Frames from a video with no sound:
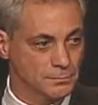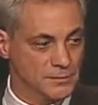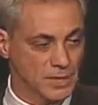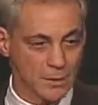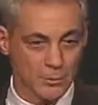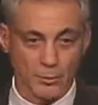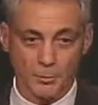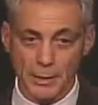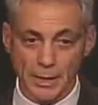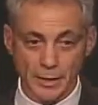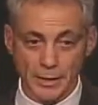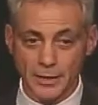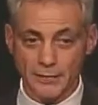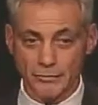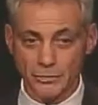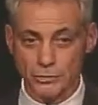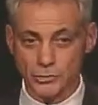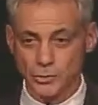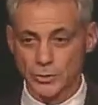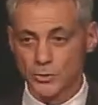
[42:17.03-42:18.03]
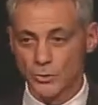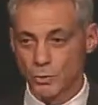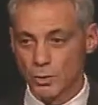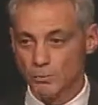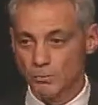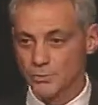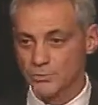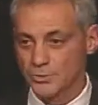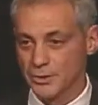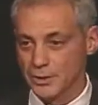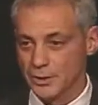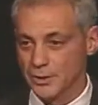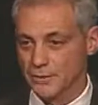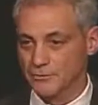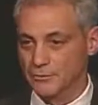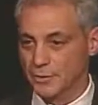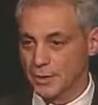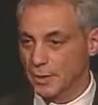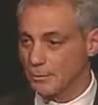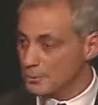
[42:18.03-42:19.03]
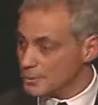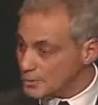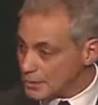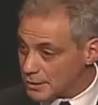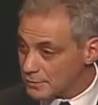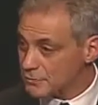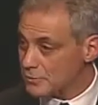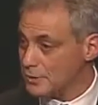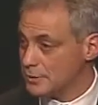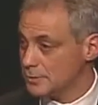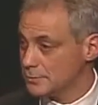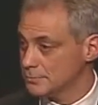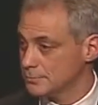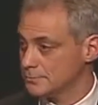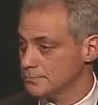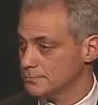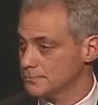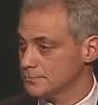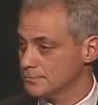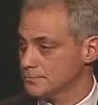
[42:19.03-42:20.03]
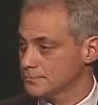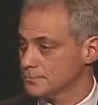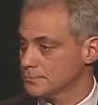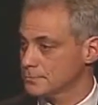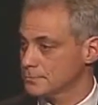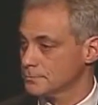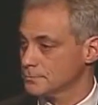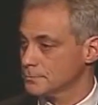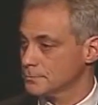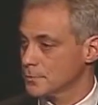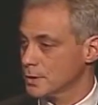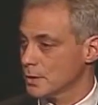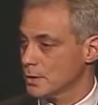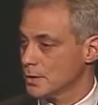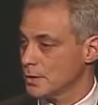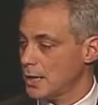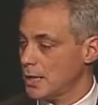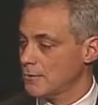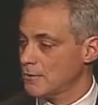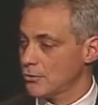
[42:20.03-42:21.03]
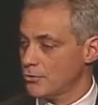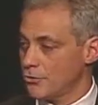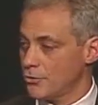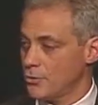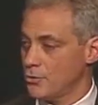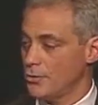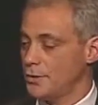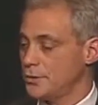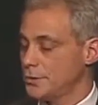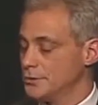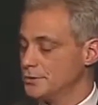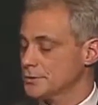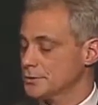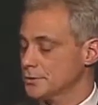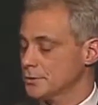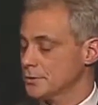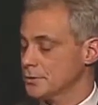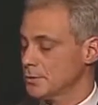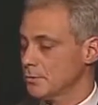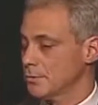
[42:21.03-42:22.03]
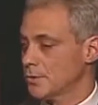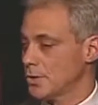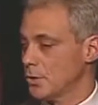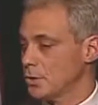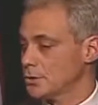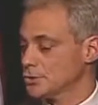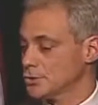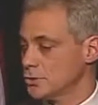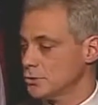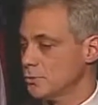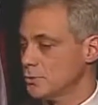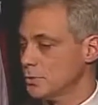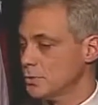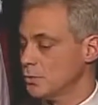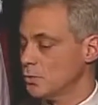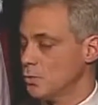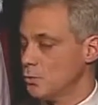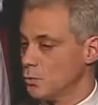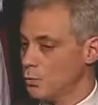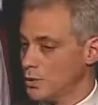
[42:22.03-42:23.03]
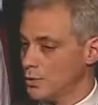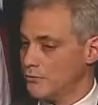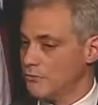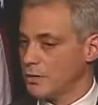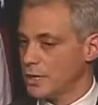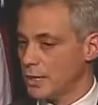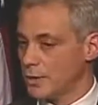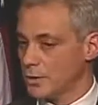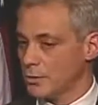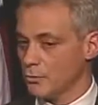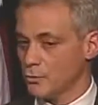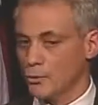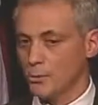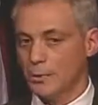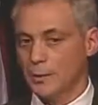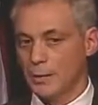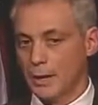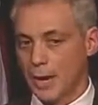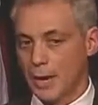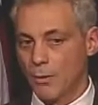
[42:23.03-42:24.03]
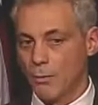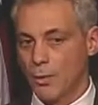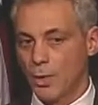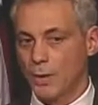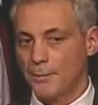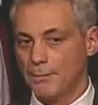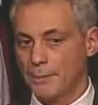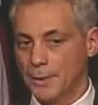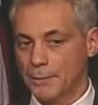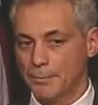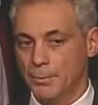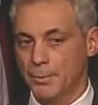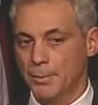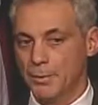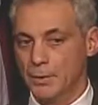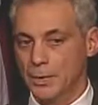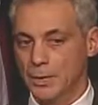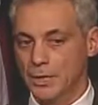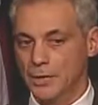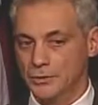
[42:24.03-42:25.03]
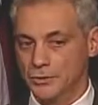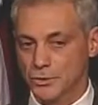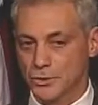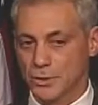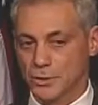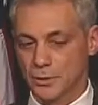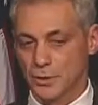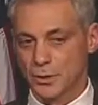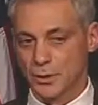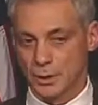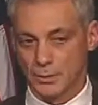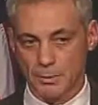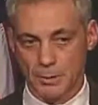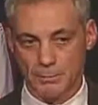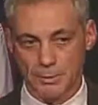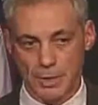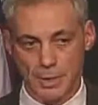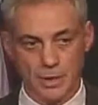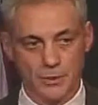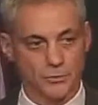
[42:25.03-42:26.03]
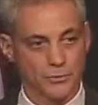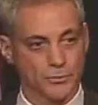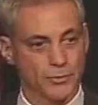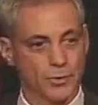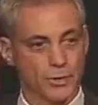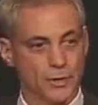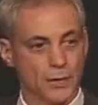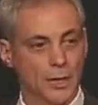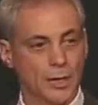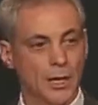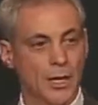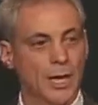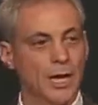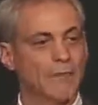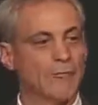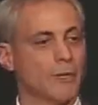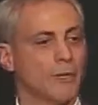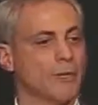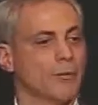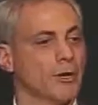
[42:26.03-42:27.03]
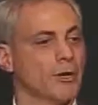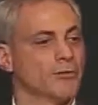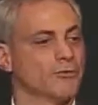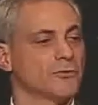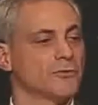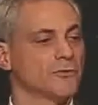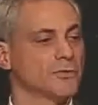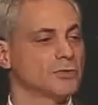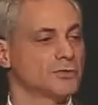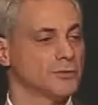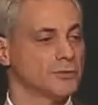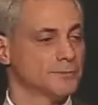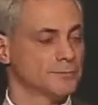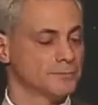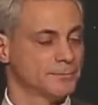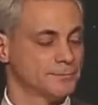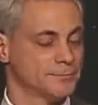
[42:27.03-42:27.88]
They may never join the 1% after that, but that's it. now, the third is, but also, we've got a group, and I want people, because look, I'm going to be honest with you. I have a progressive vision.